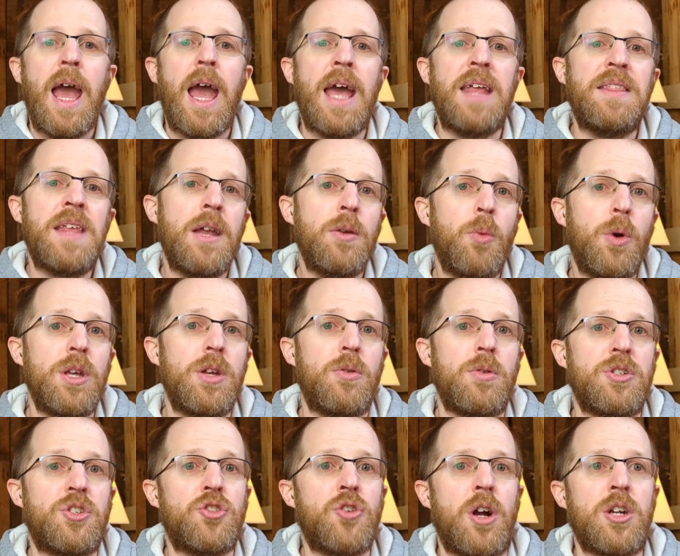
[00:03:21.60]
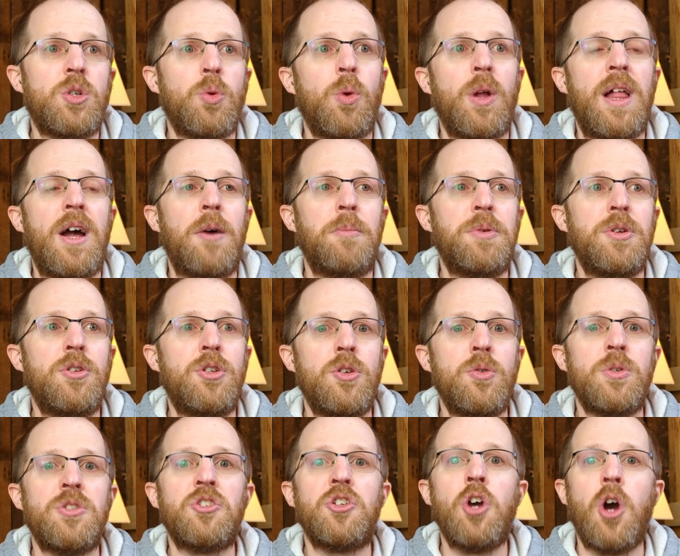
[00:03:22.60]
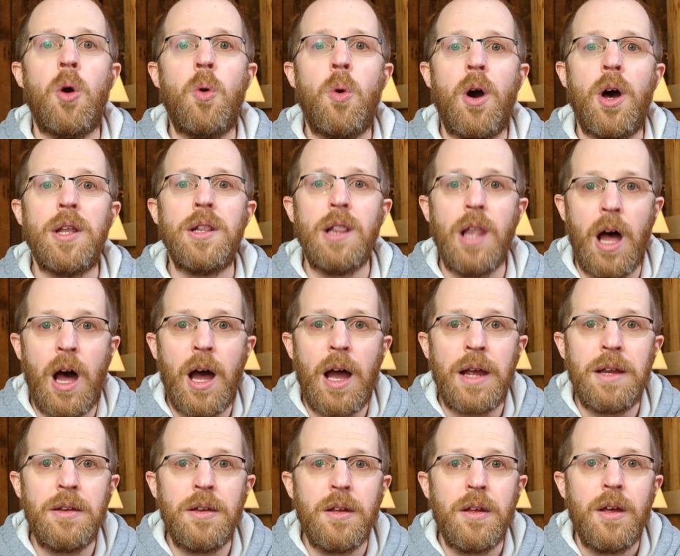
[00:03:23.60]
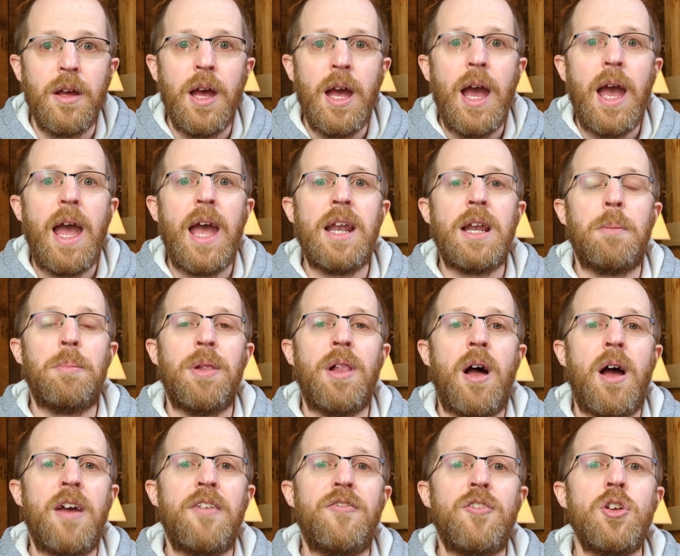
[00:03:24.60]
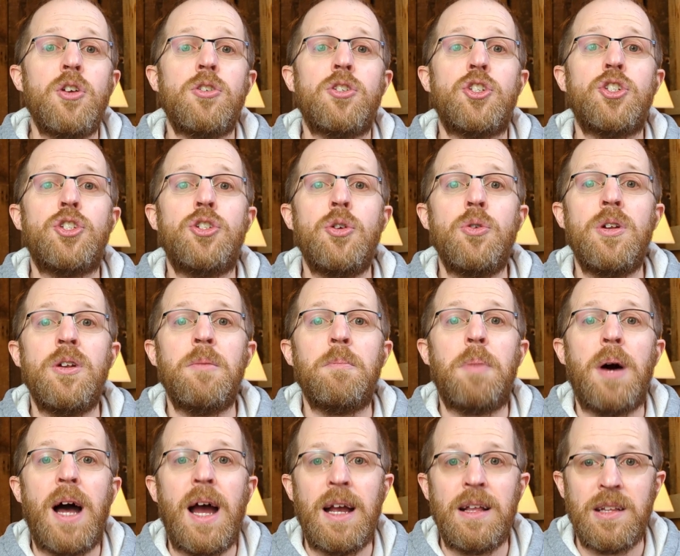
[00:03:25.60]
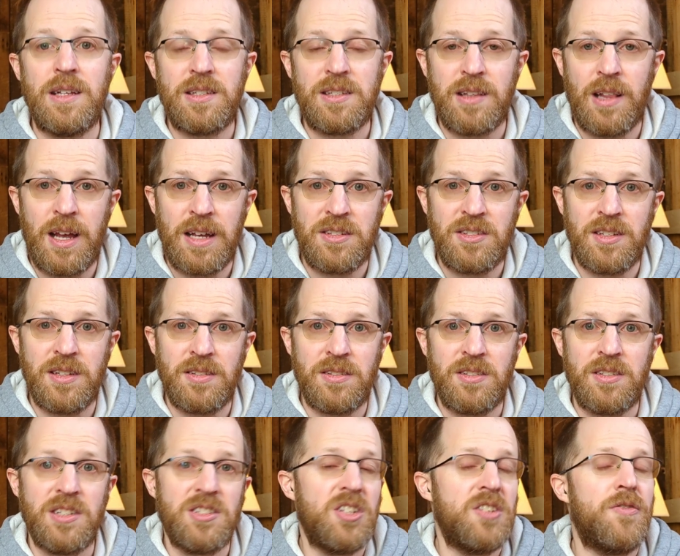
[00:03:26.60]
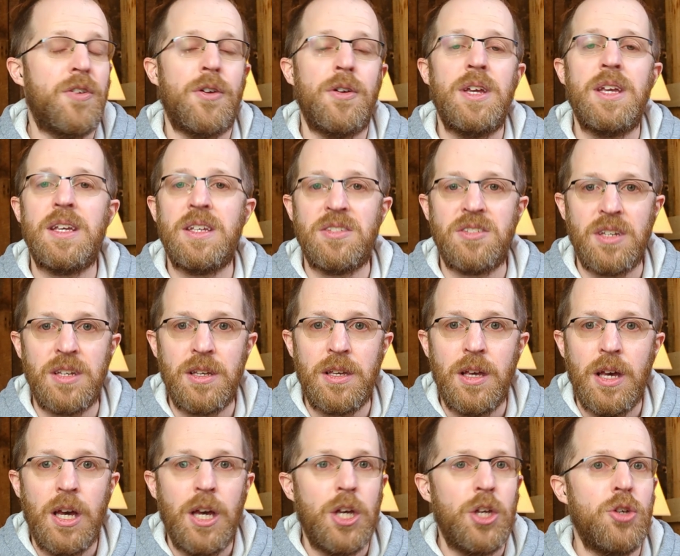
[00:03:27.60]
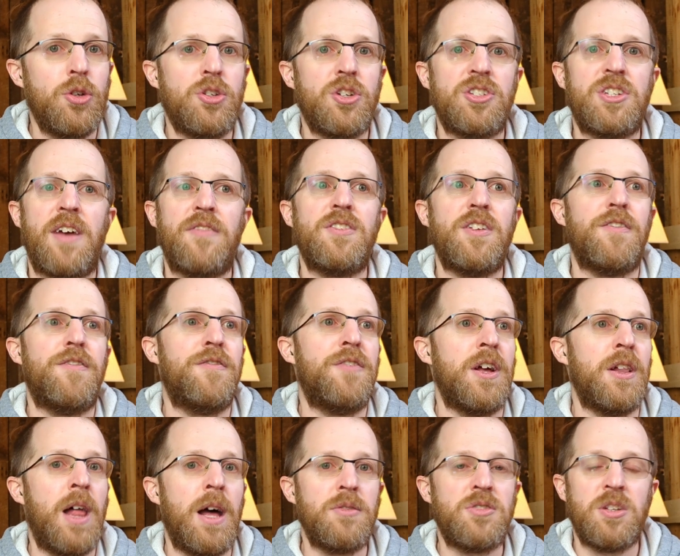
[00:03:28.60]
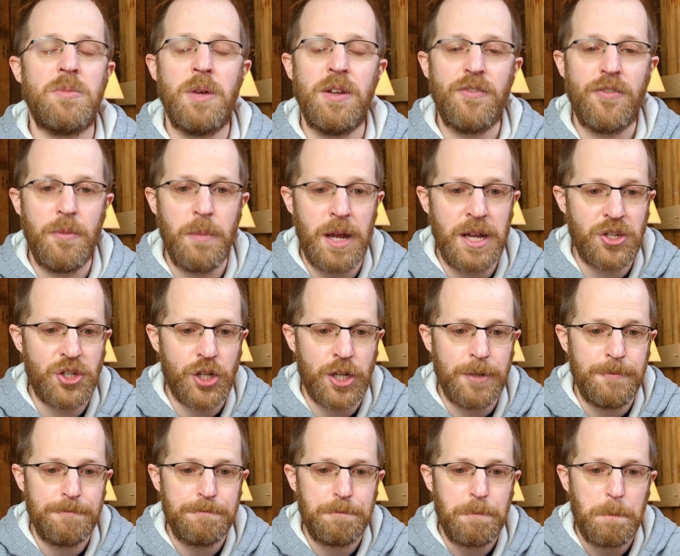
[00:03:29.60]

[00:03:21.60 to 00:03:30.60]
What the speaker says: And then what your instructor will help you do is go online and apply for your student pilot's license. This is very easy. You just have to fill out some information,